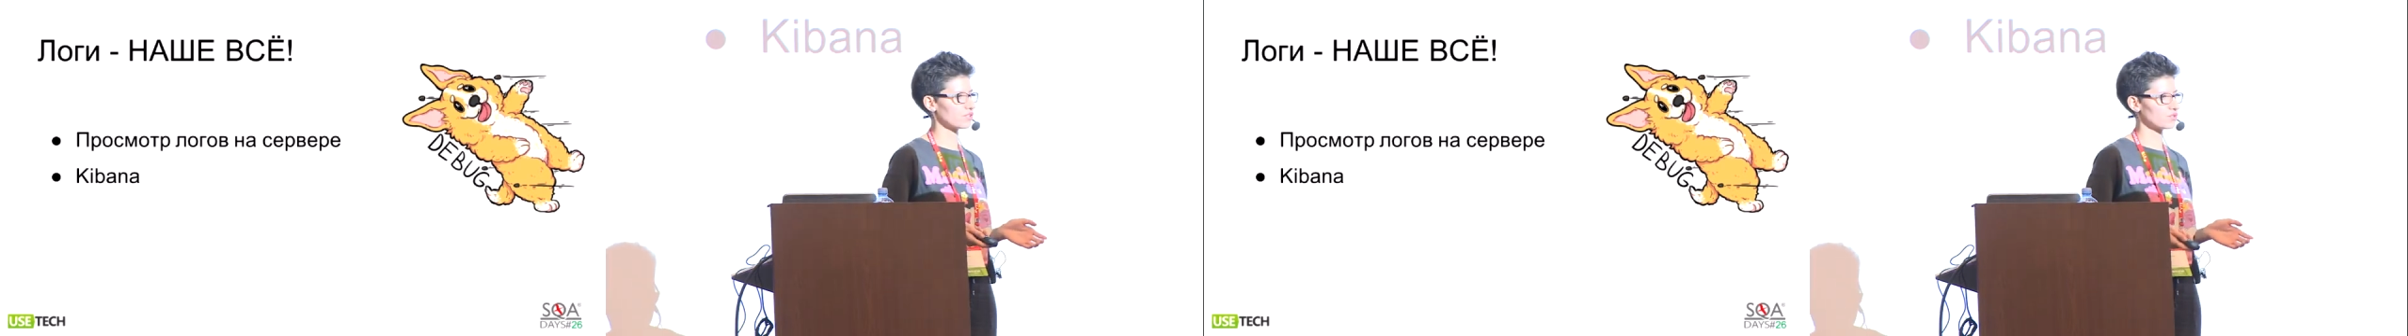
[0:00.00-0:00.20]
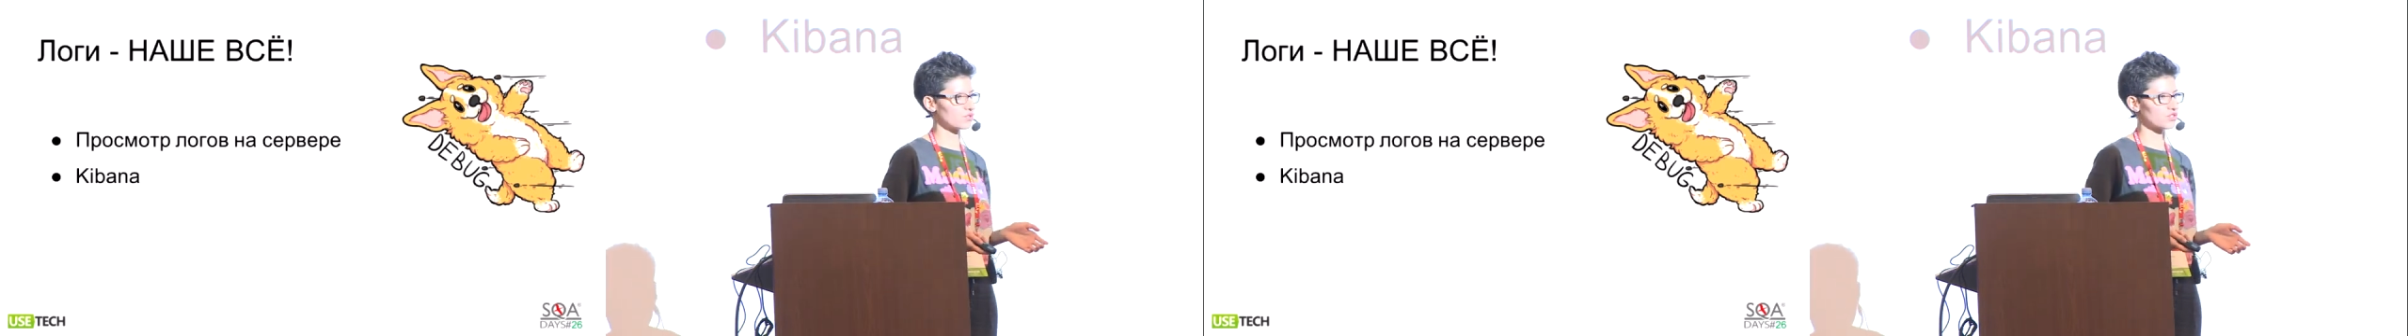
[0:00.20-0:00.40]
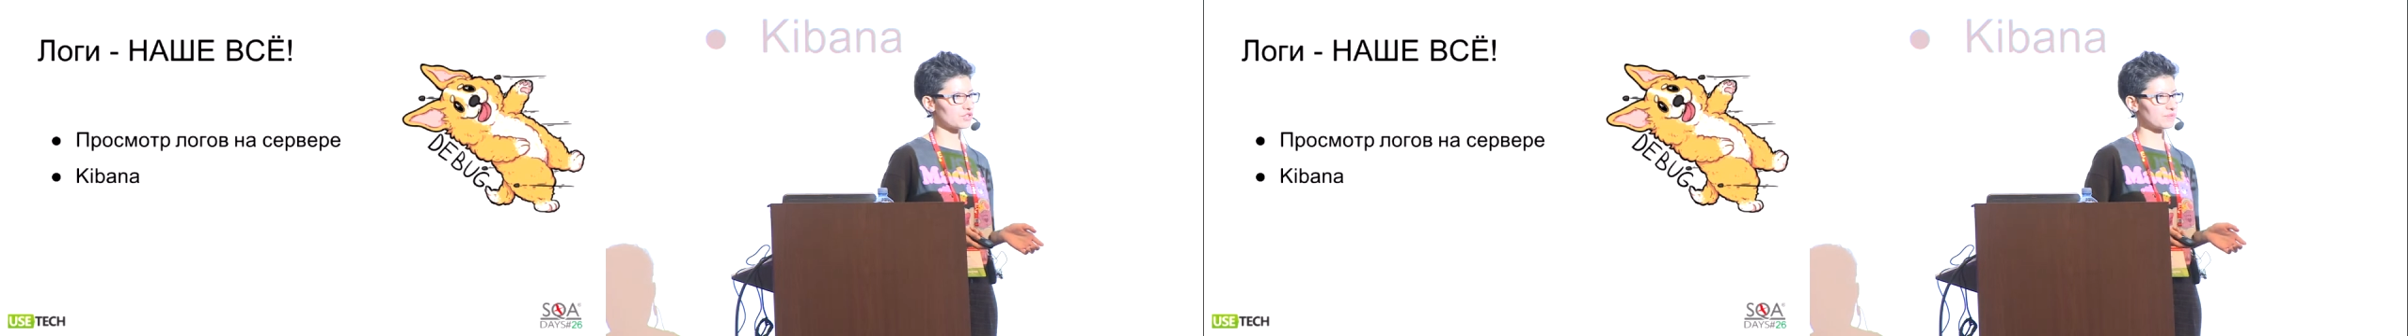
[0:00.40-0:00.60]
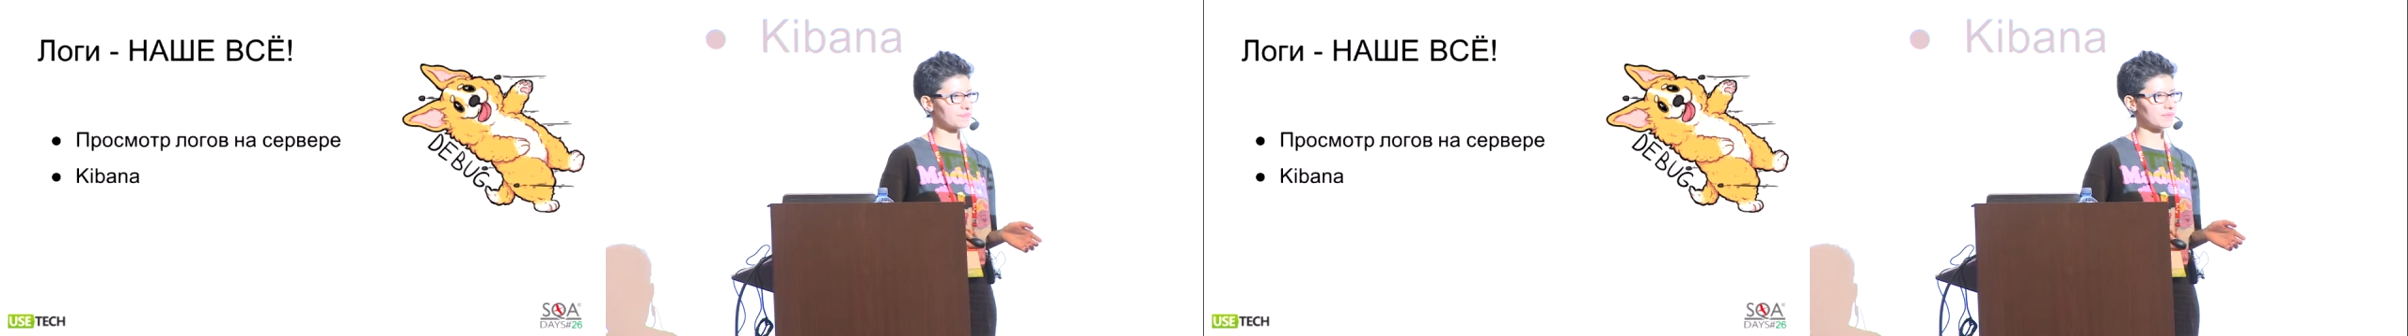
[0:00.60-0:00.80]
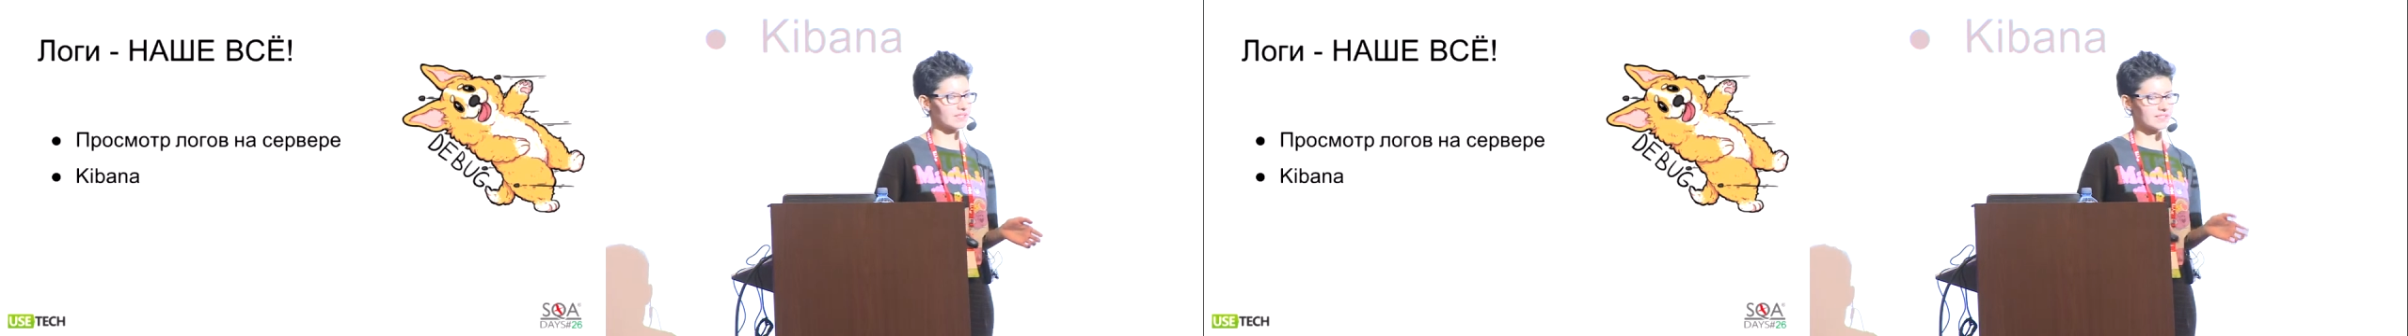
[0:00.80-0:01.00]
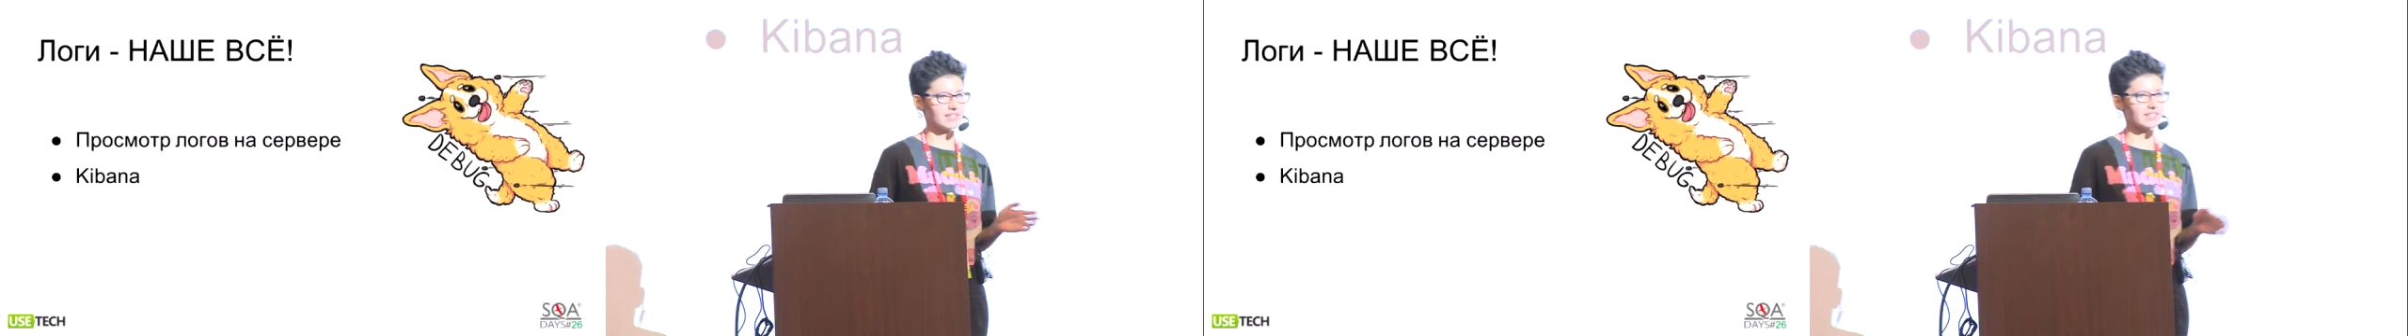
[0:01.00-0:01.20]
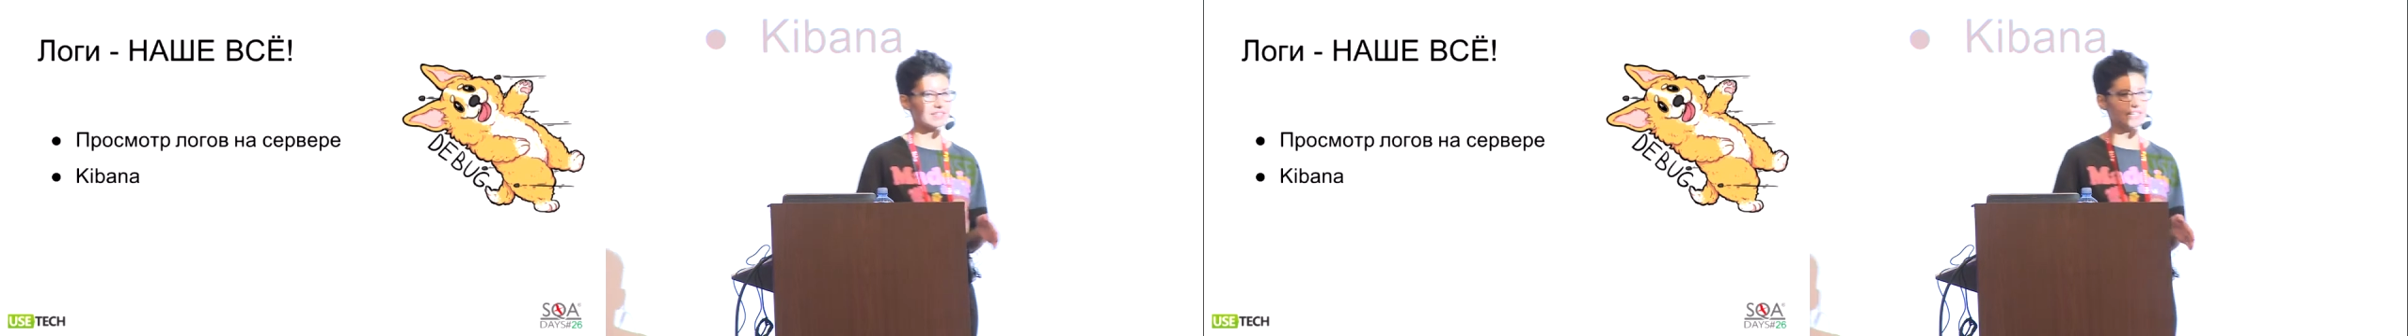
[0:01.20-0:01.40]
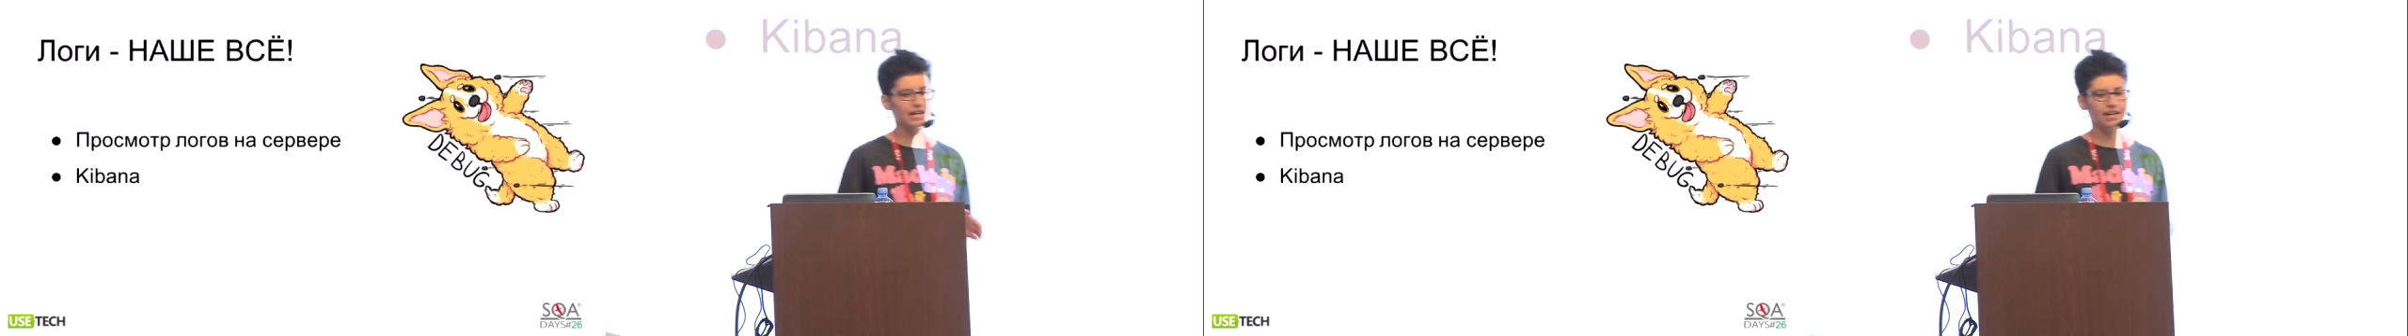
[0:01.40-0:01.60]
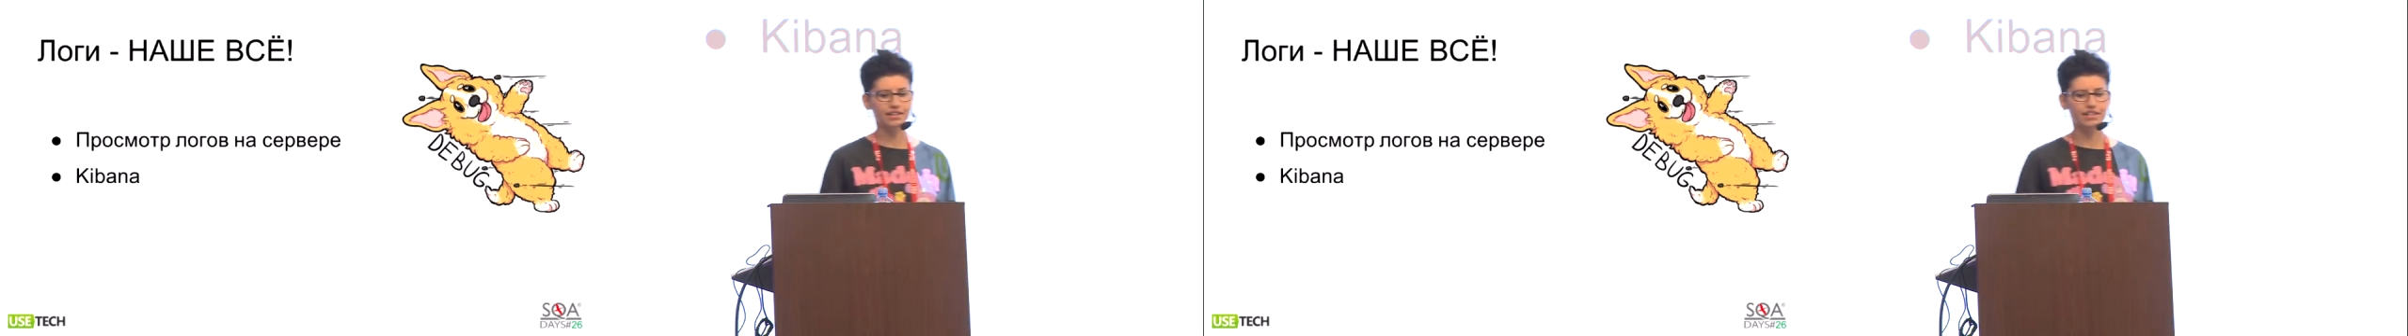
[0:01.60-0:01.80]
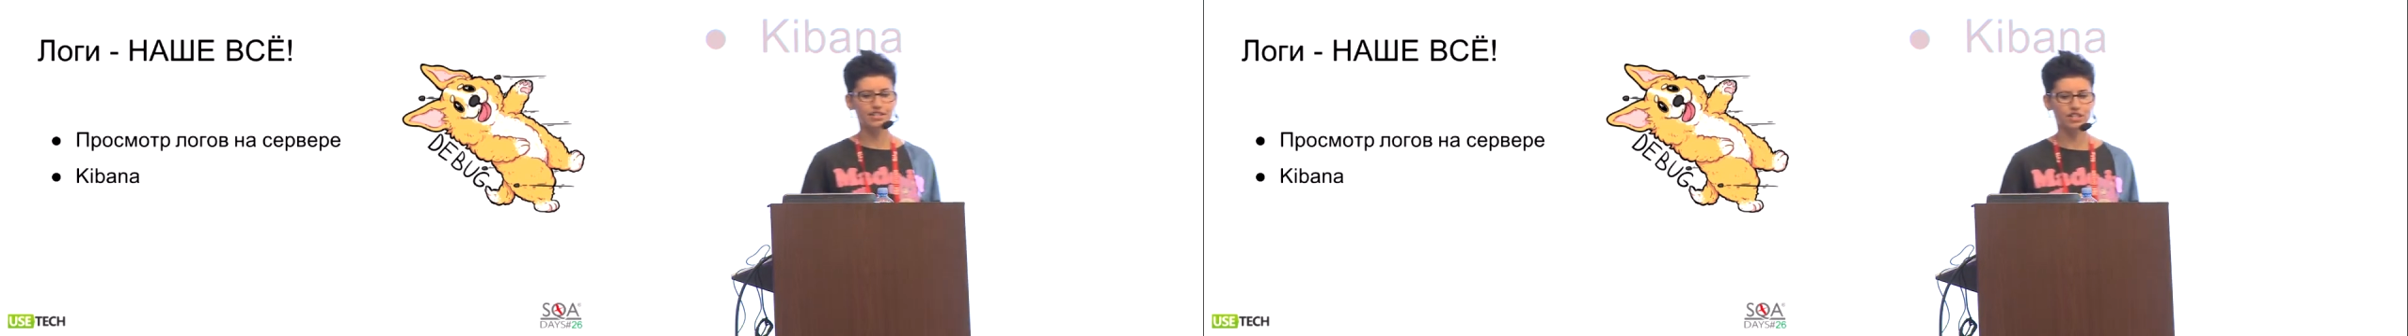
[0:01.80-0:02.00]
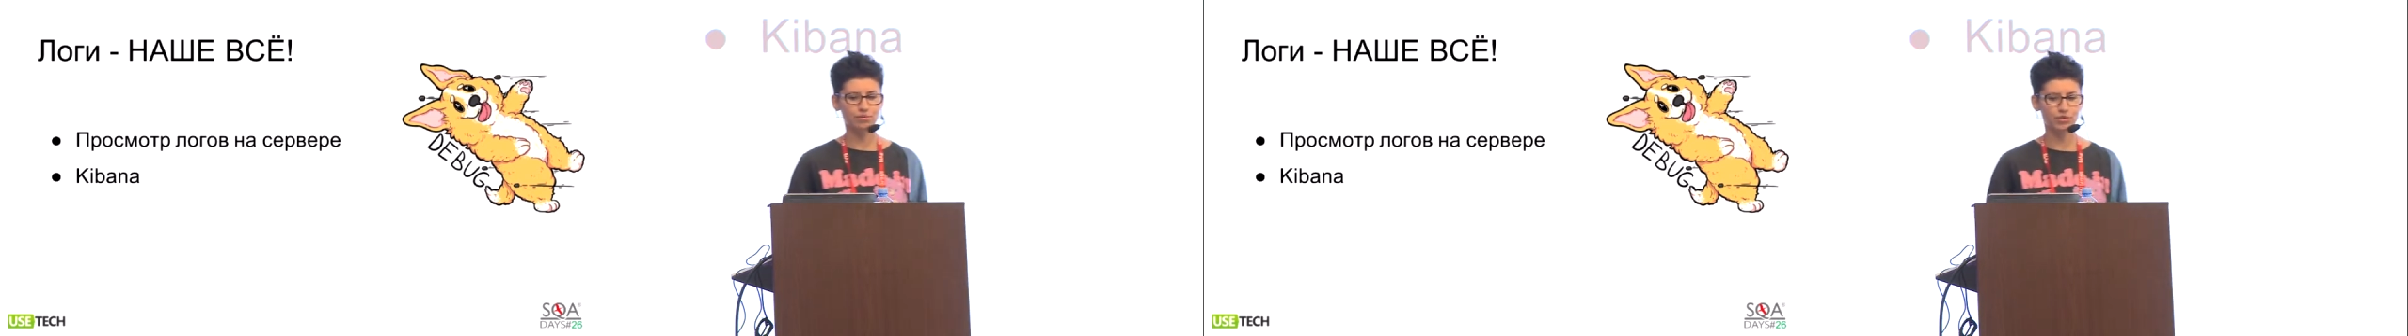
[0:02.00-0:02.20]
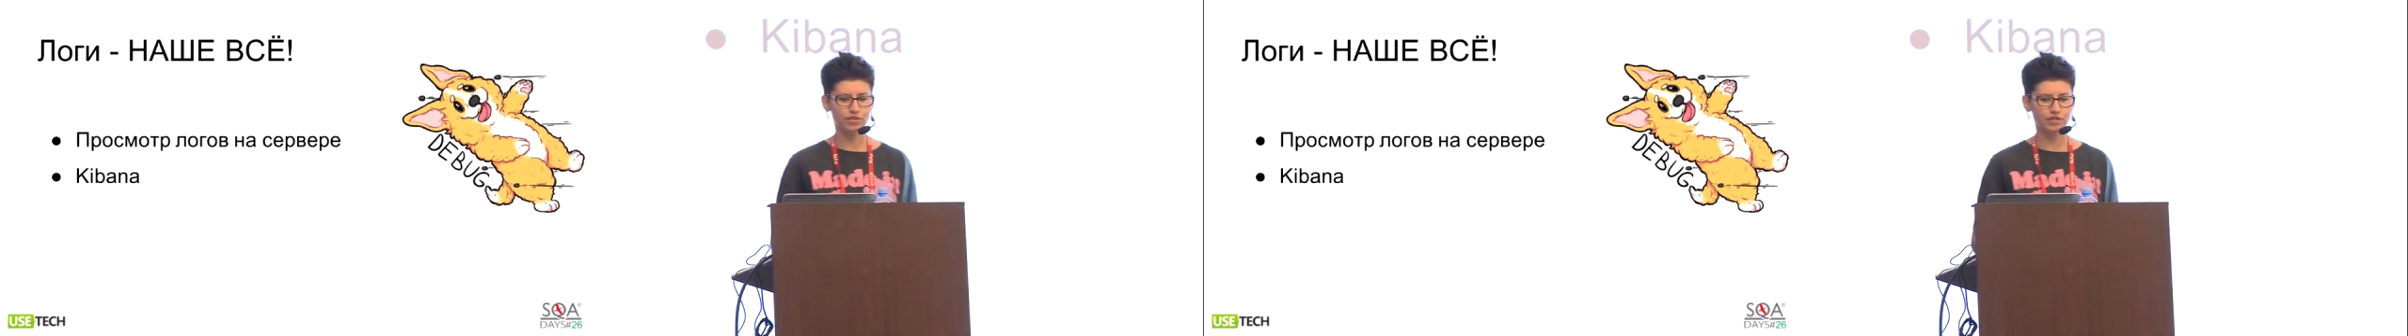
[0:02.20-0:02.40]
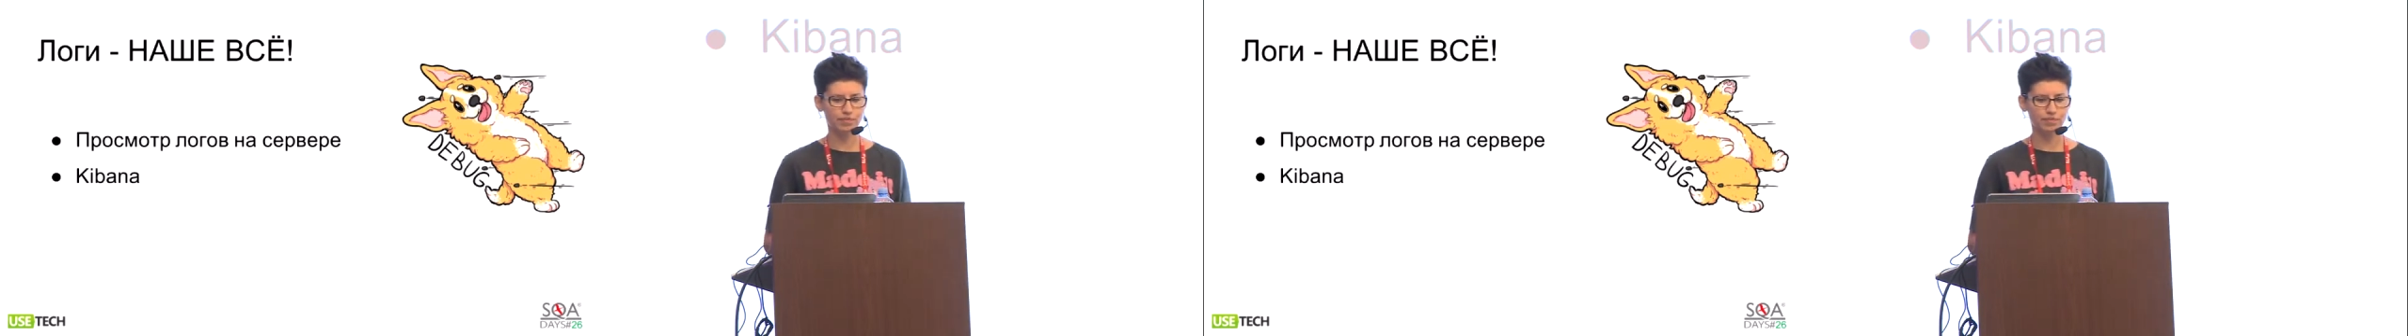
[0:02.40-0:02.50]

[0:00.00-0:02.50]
standard and additional,